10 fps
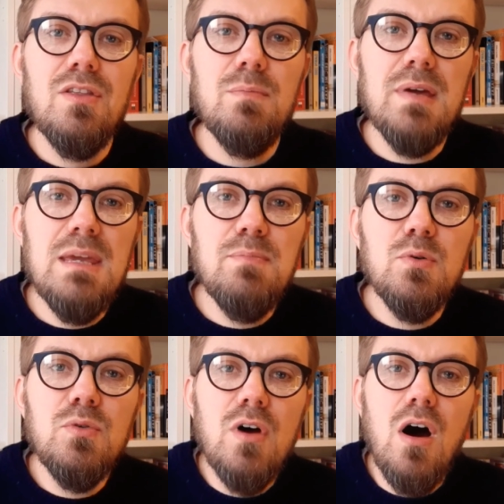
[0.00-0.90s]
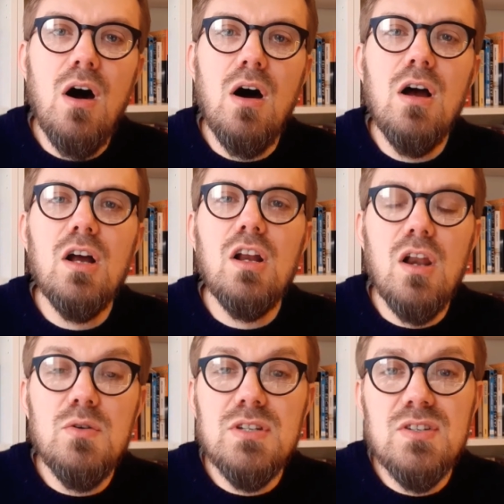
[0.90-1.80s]
The people that are
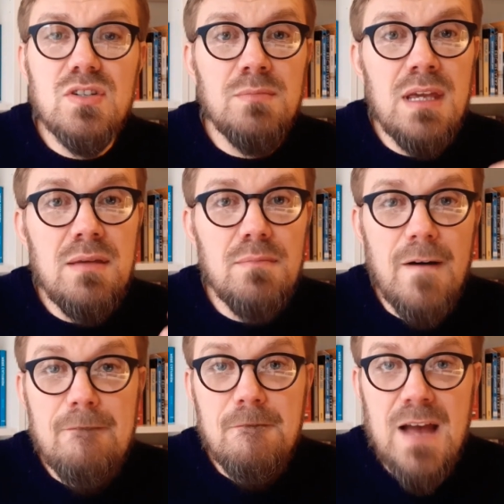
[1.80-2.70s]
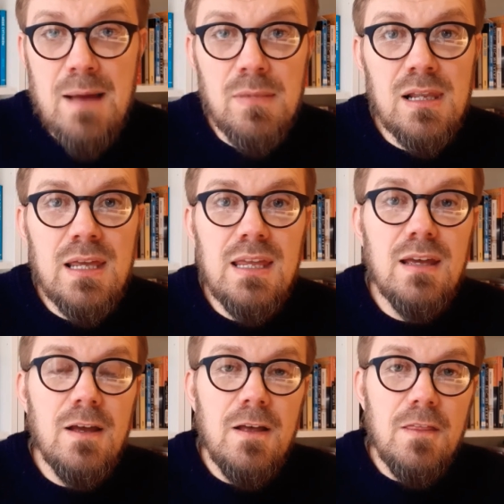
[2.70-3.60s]
closest to me, my family,
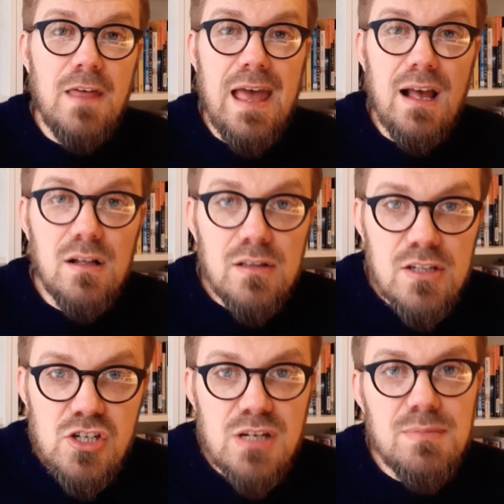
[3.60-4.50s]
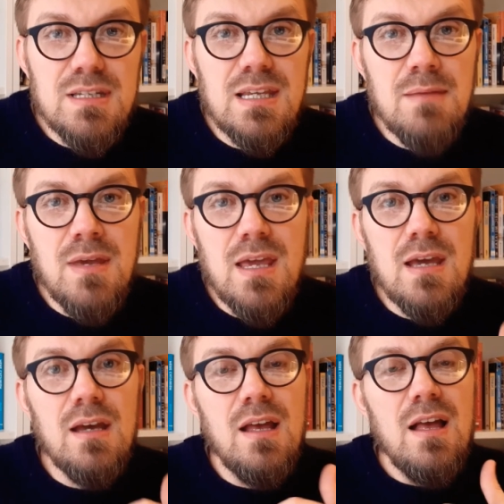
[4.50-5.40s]
the eldership team here,